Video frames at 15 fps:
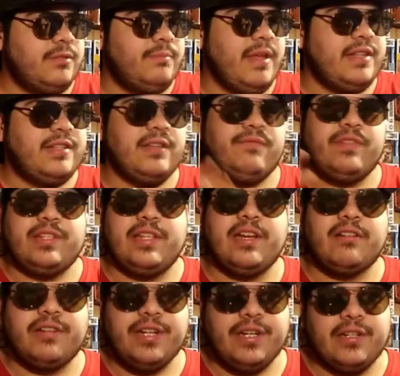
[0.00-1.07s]
just basic
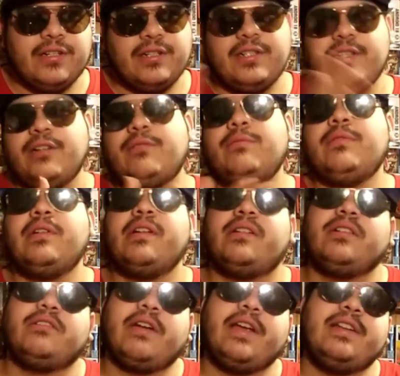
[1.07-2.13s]
Videl here. So,
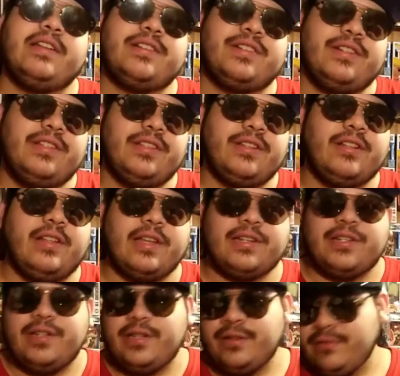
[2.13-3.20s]
great addition to the
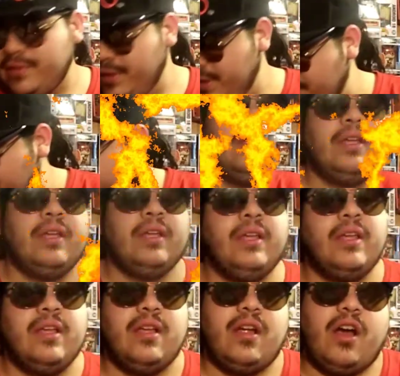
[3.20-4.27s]
collection, though.
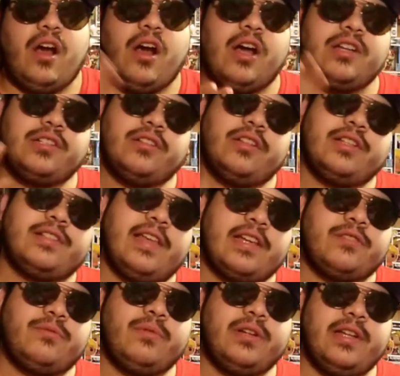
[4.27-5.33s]
Alright, so this
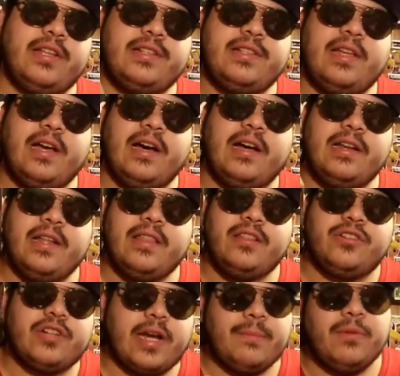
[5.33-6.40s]
next one is uh,
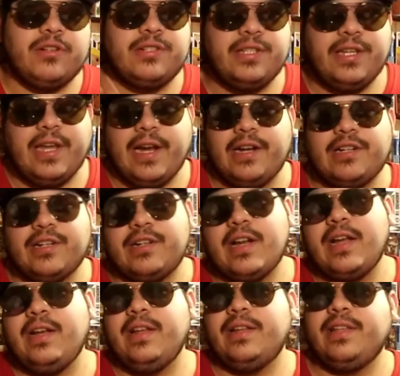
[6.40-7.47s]
another Dragon Ball Z character
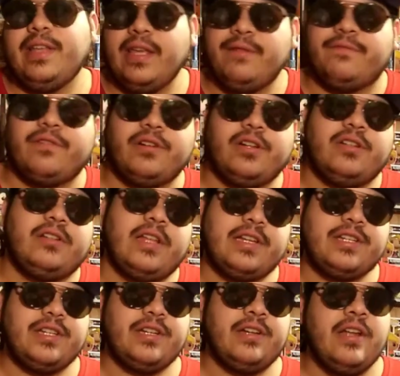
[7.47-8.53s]
I need to get for the
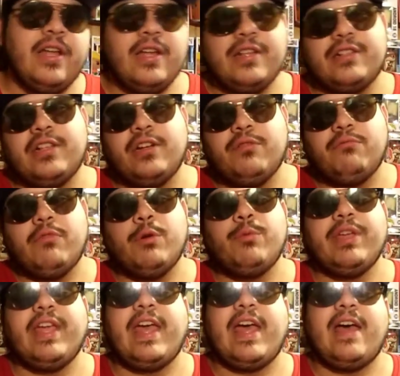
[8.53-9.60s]
collection. So, what
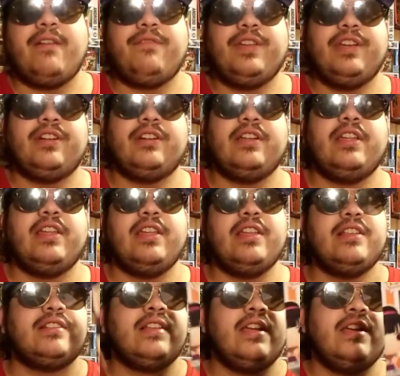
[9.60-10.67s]
we have here
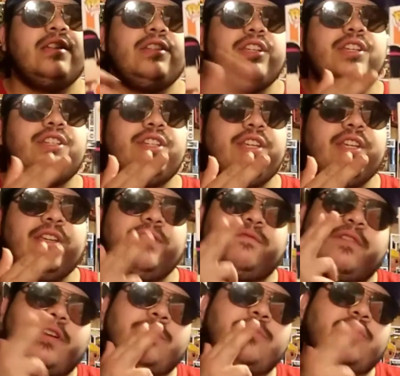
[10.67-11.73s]
is Chi Chi
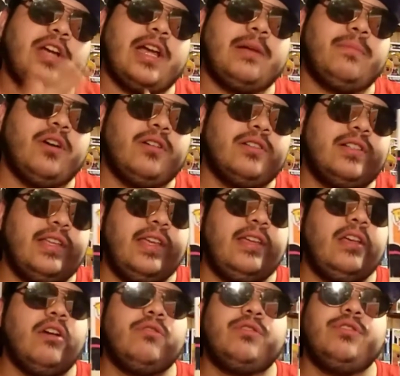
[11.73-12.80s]
from Dragon Ball Z,
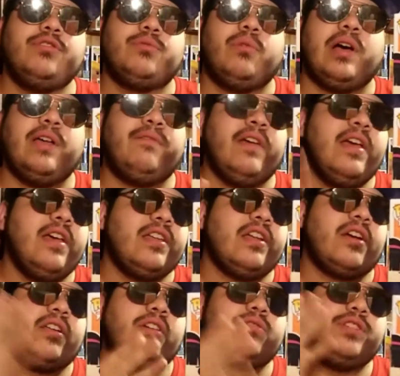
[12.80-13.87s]
Goku's wife.
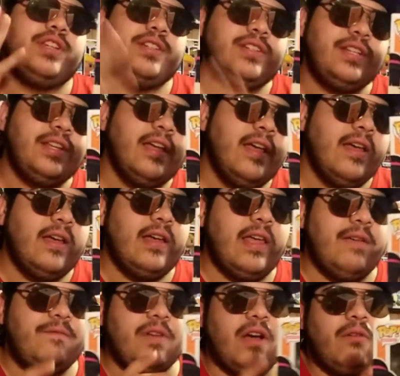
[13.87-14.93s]
Y'all know Chi Chi
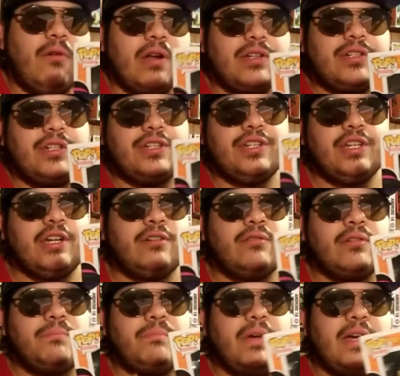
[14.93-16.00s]
if y'all watch the show,
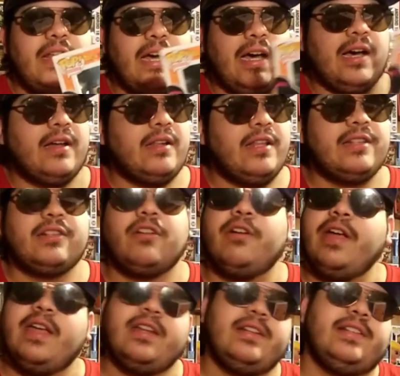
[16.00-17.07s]
but uh, let's go
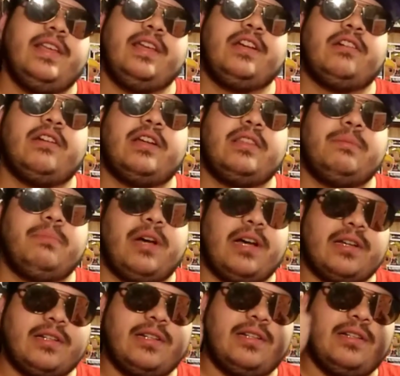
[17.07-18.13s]
ahead and take her out the
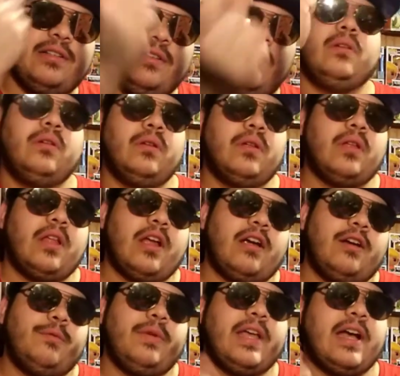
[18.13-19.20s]
box.
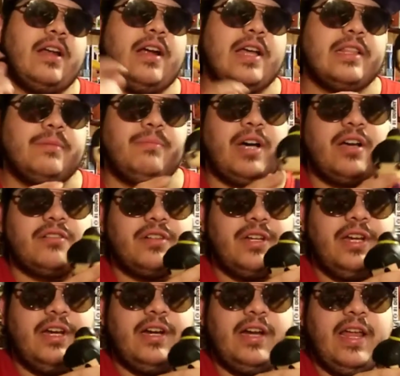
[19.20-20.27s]
All right, we got her out the box
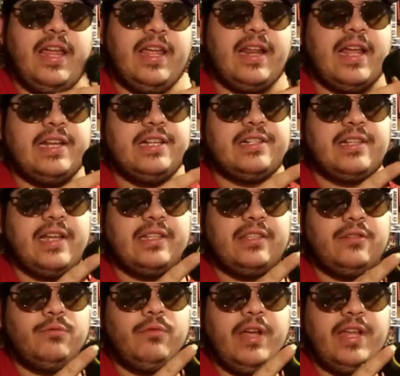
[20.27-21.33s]
right here, and I just
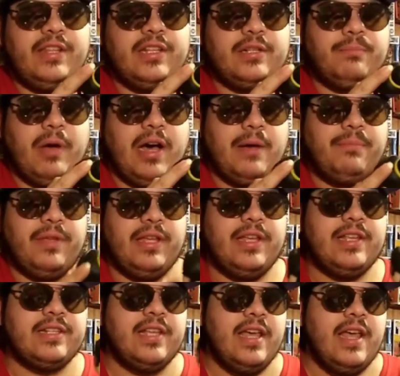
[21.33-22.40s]
like the way this pop
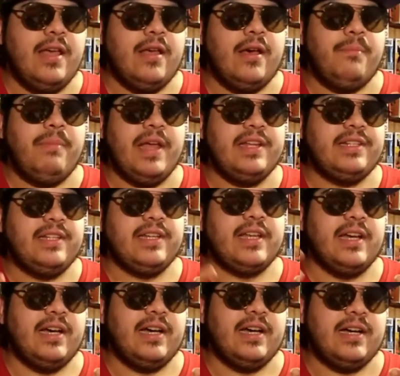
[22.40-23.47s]
is. A
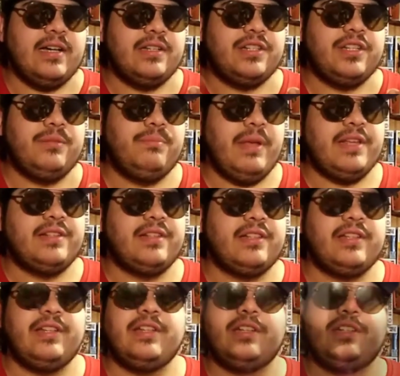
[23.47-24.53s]
basic, uh, she's basically